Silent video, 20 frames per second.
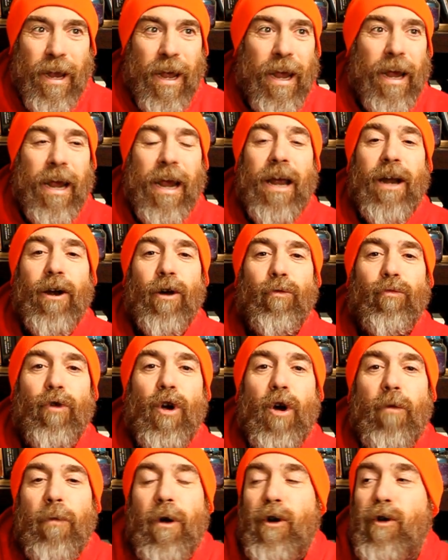in a
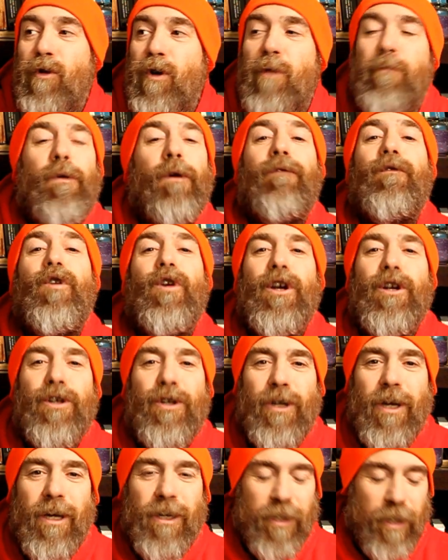room, a group of
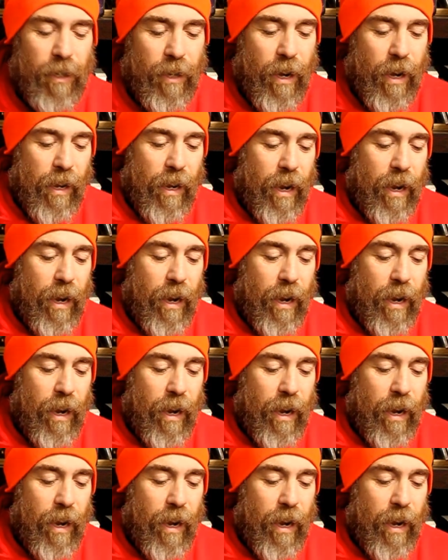Christians, and,